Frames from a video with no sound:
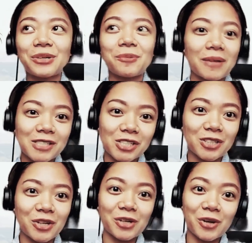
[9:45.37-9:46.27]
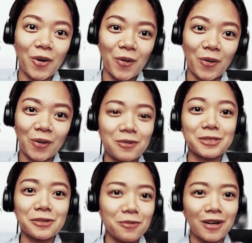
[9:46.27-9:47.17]
mentioned your goals,
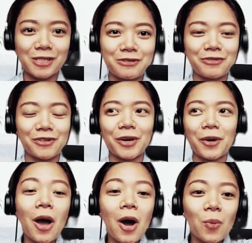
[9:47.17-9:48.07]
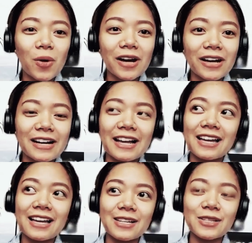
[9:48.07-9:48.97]
two questions for you. One
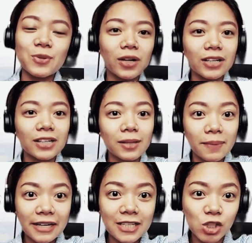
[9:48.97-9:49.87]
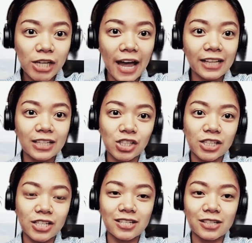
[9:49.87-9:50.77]
is, what are the biggest
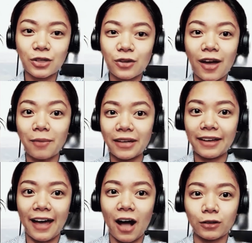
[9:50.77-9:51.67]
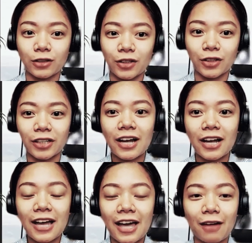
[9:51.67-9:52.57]
challenges that you have encountered
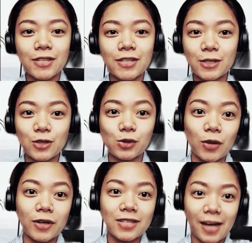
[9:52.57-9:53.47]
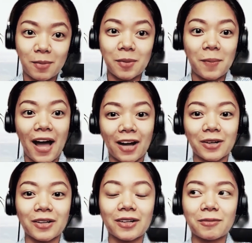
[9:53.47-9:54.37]
ever since you joined
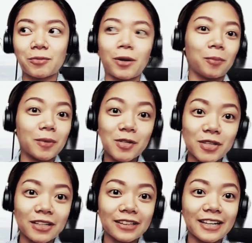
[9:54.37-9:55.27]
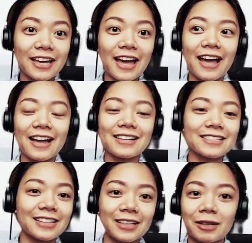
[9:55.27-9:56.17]
Cyberbacker? Well, personally and
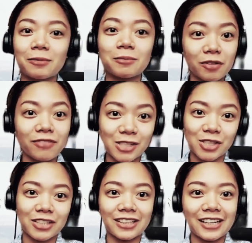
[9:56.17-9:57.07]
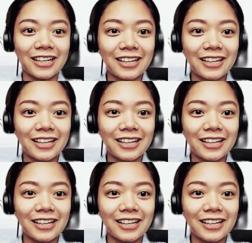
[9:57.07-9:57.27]
professionally.